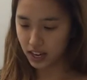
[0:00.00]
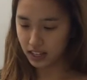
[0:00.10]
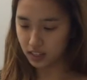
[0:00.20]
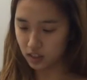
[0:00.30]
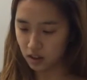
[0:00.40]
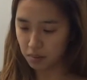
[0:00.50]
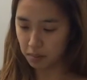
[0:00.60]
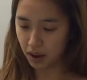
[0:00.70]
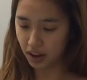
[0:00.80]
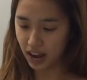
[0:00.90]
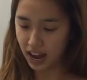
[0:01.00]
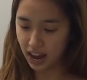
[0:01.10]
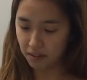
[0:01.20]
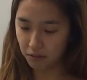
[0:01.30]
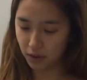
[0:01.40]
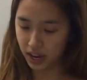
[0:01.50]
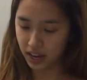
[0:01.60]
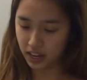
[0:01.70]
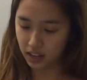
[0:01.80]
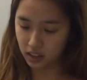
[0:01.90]
test tube about
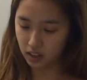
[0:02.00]
halfway